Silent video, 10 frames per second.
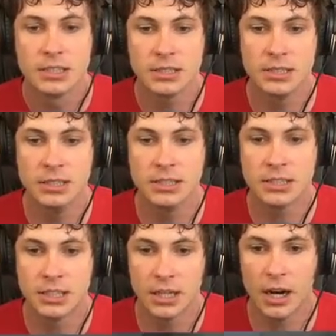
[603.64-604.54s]
I need a
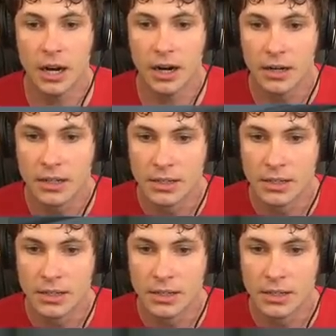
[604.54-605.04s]
car!